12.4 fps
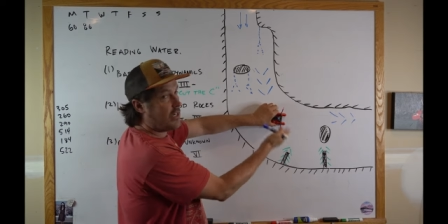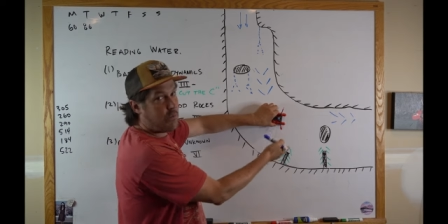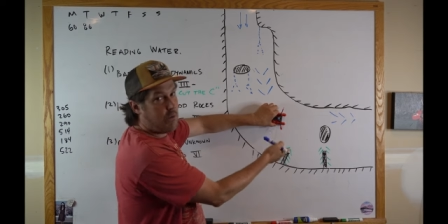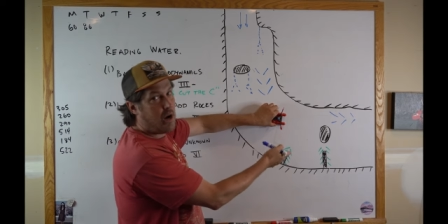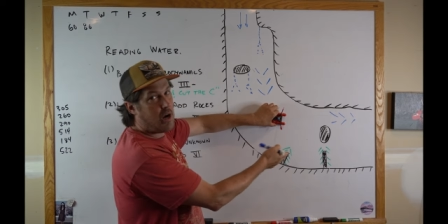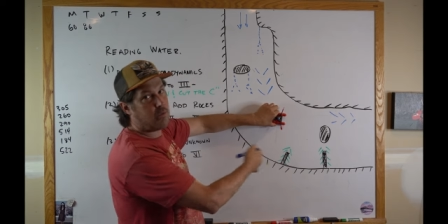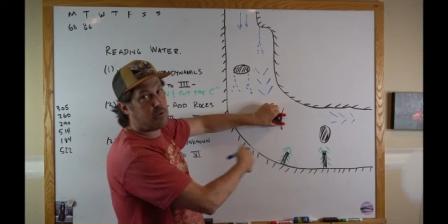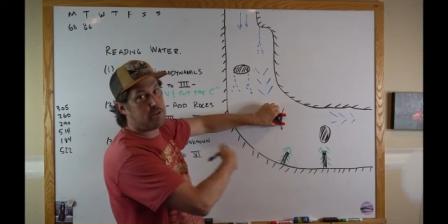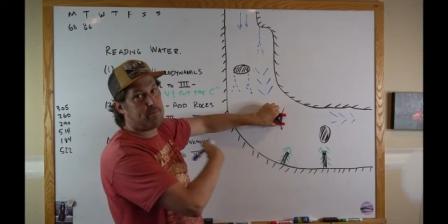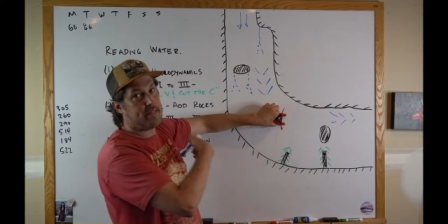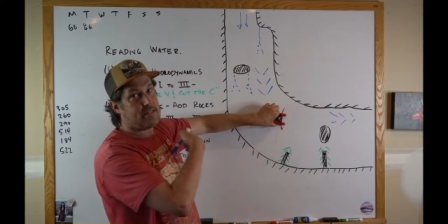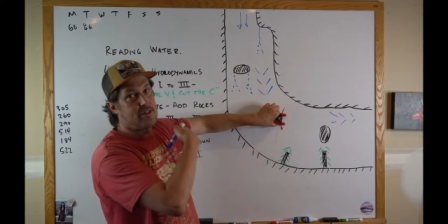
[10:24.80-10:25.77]
a rock,
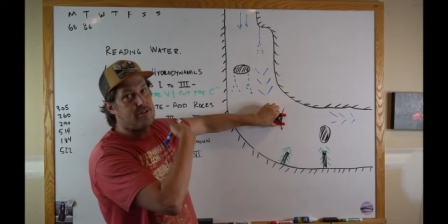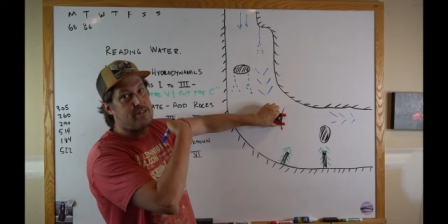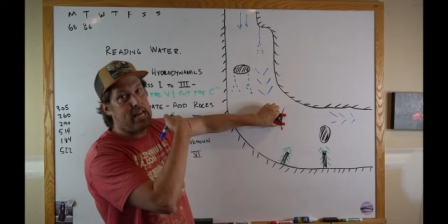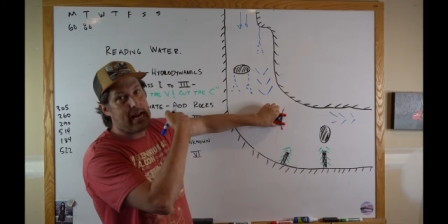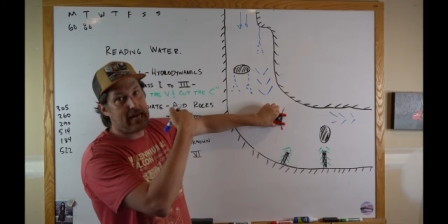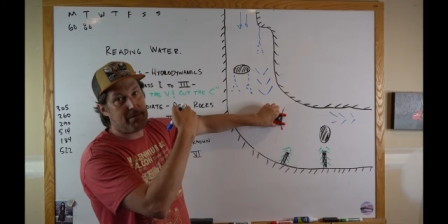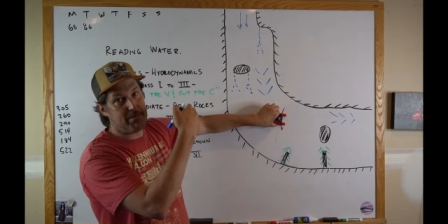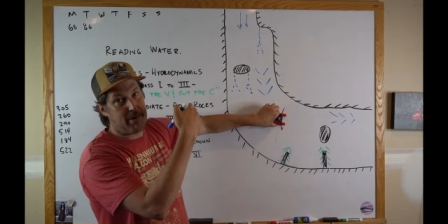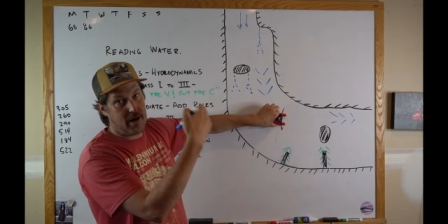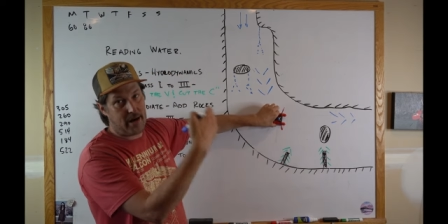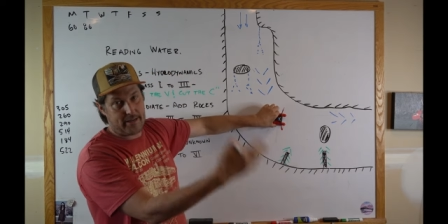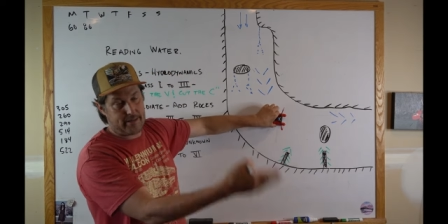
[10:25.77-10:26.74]
which means there's an eddy
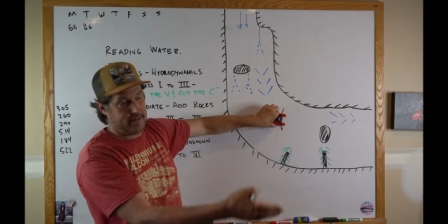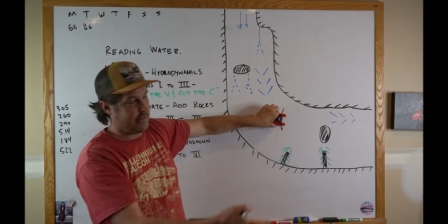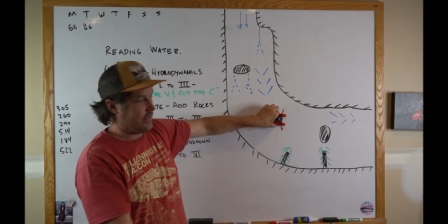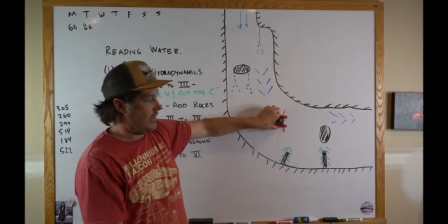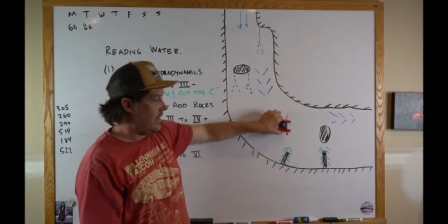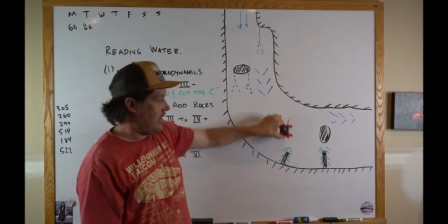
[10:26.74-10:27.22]
behind it.